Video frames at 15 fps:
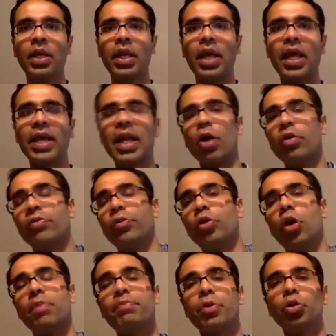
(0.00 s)
And now if you
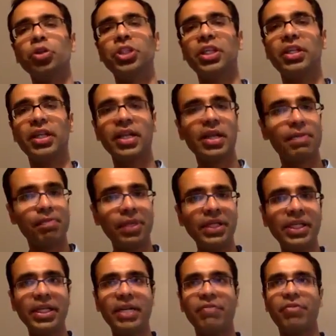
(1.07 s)
approach it in a
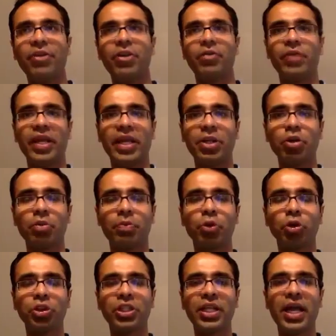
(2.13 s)
completely different way, and you
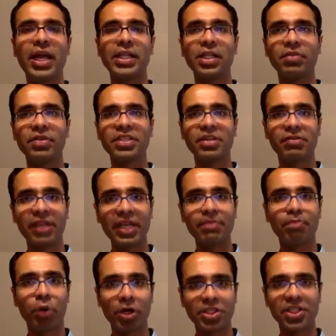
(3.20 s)
approach it either with a very
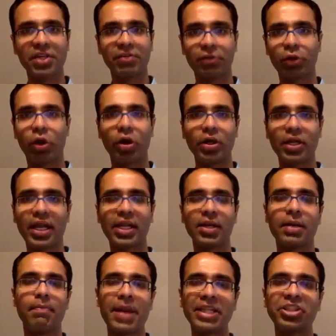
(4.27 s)
positive thought, like a
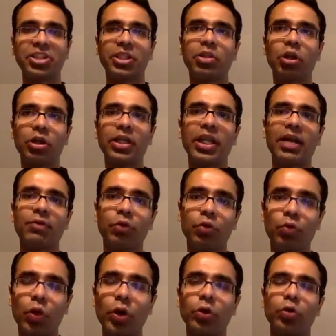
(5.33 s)
compassionate thought that I would
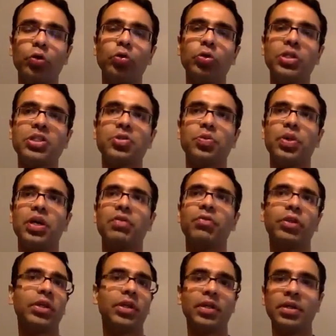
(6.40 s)
want to do this work for
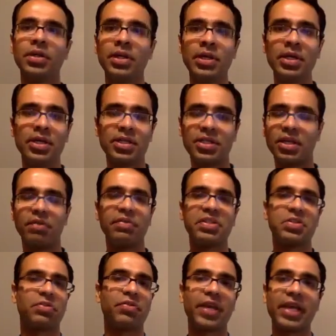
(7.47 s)
the service
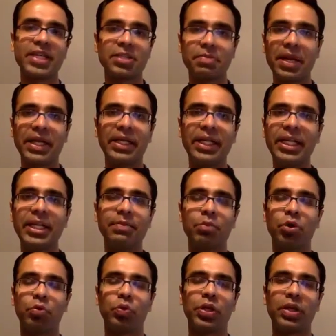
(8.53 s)
of, I guess, my team
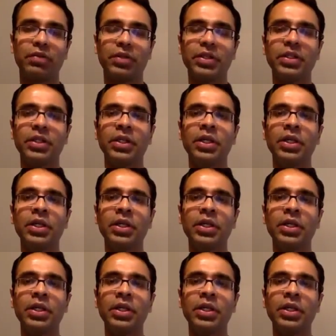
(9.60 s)
or whatever,